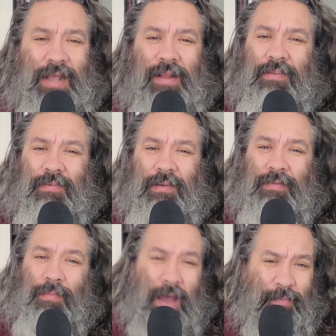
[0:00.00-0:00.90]
that's
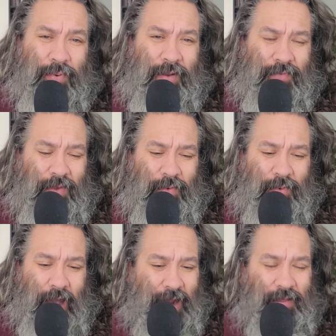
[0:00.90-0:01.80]
just my point of view.
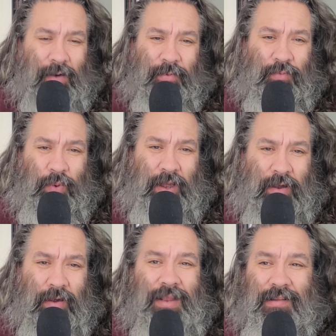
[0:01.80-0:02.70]
I thought it was
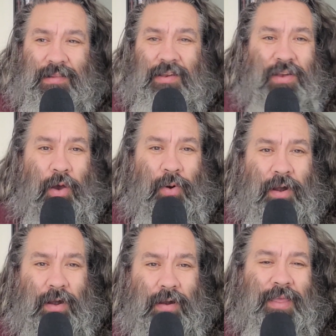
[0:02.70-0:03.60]
weird. He doesn't know
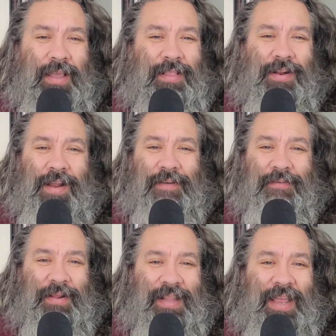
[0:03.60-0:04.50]
her. Like, they're not
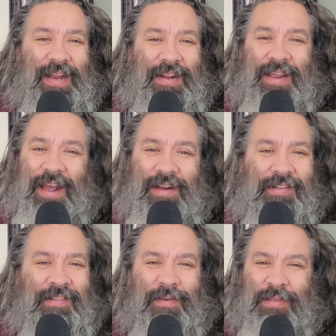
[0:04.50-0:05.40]
related. Like, I just
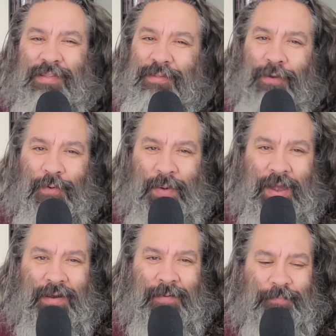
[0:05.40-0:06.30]
thought it was so
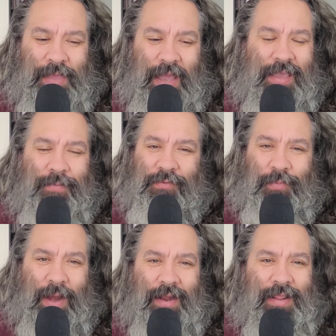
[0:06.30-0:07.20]
weird that he
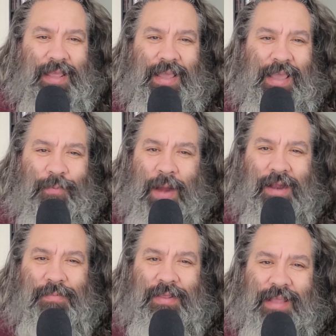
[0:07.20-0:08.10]

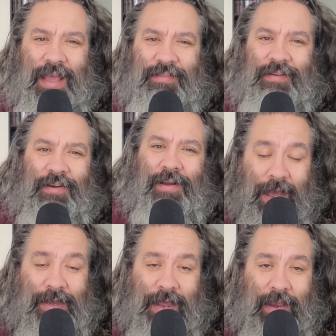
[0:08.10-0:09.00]
randomly texted her.
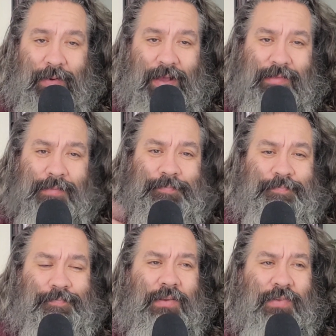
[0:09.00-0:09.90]
I digress.
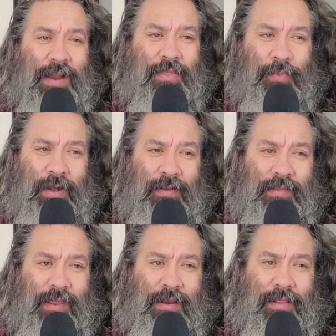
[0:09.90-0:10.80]
There's another weird
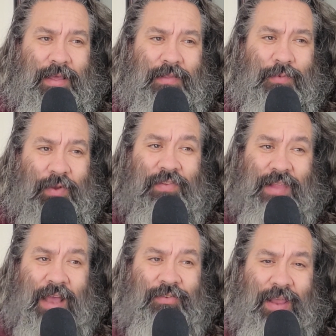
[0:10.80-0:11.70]
scene in this, which is
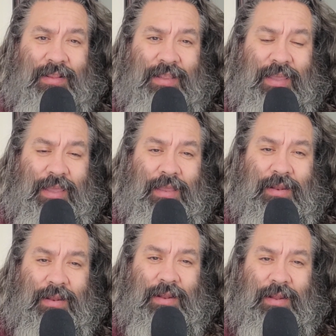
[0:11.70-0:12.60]
actually at the
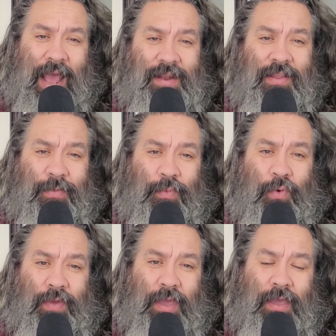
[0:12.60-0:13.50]
end of the
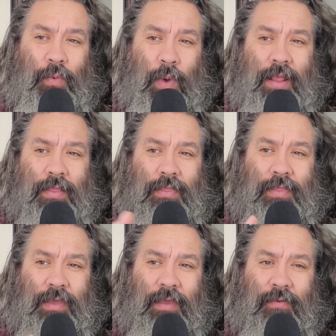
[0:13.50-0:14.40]
movie when
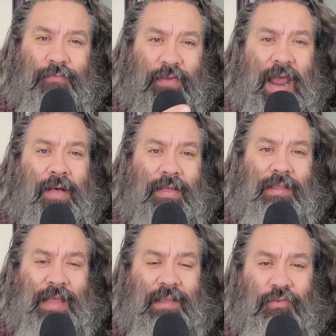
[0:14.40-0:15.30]
the finale,
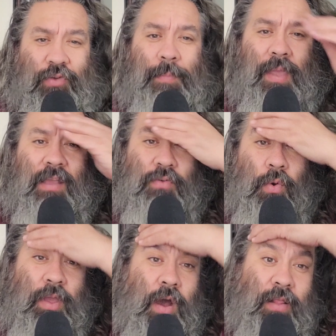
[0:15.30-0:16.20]
like, stripping is
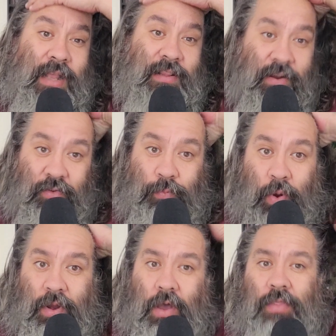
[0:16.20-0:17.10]
going on. Like, they're
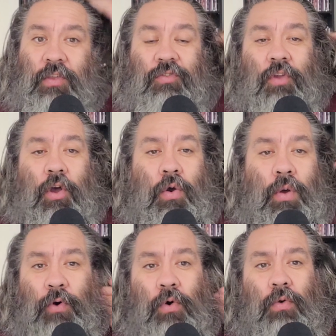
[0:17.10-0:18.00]
putting on the show,
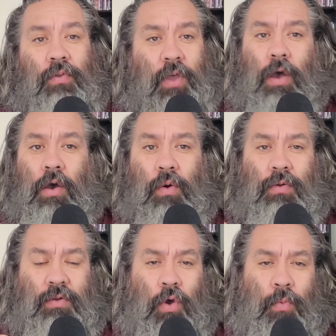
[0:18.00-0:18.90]
full go,
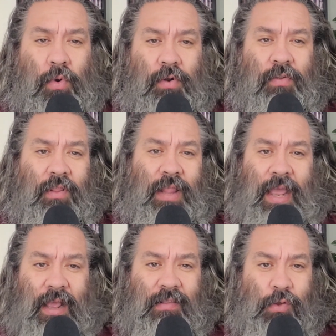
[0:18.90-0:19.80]
no more
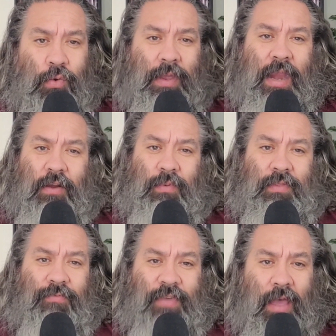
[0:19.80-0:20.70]
delays. Who cares what
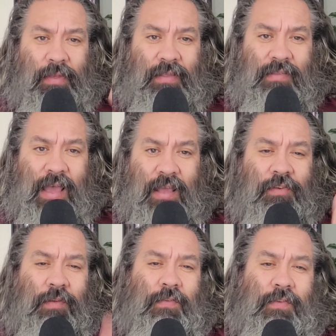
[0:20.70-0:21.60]
the family says?
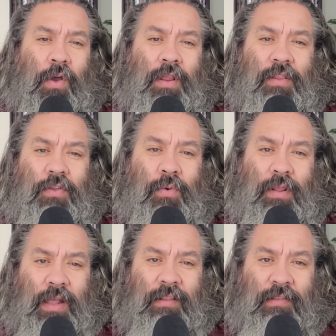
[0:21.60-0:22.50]
She's going to do it.
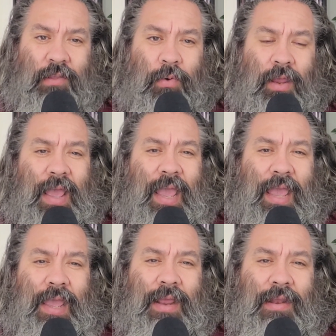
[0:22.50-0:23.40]
Let's do it.
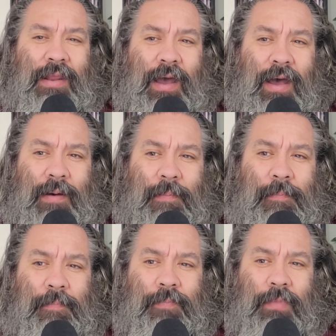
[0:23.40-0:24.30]
And
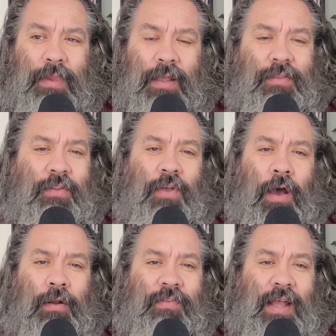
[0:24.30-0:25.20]
the
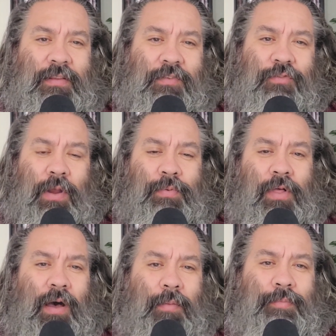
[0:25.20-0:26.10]
daughter's at the strip
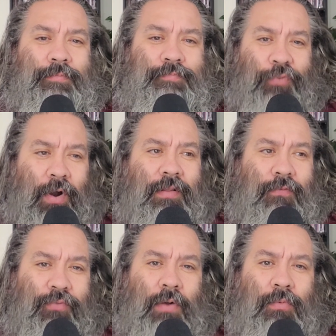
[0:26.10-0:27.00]
club, front
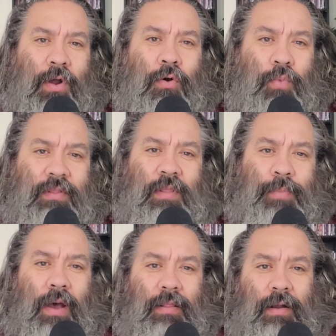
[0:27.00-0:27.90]
row with the
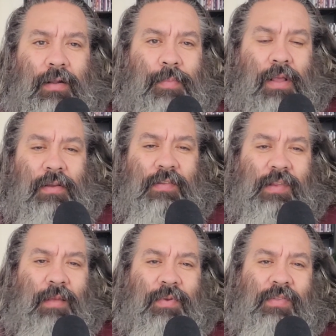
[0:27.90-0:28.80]
butler. The butler's
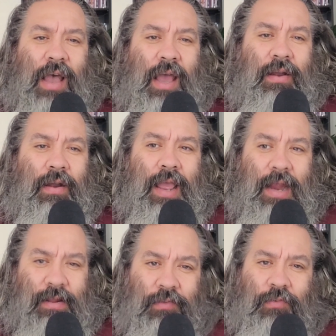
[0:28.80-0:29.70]
sitting beside her,
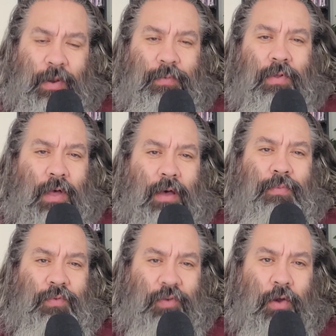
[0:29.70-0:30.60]
and a strip club
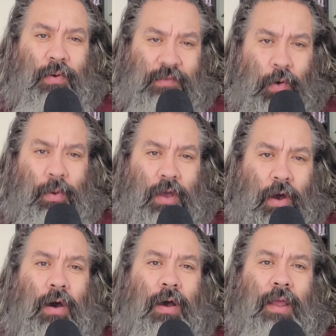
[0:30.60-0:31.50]
show is going
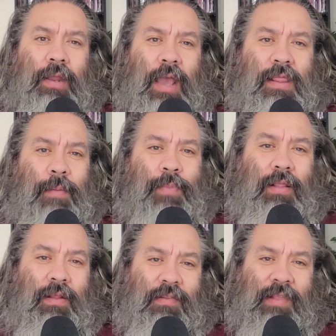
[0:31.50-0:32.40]
on, and the
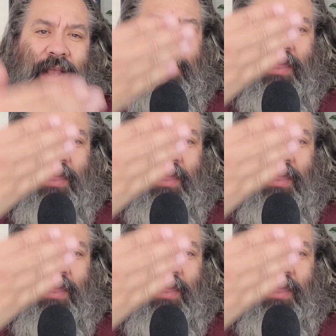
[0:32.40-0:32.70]
butler's like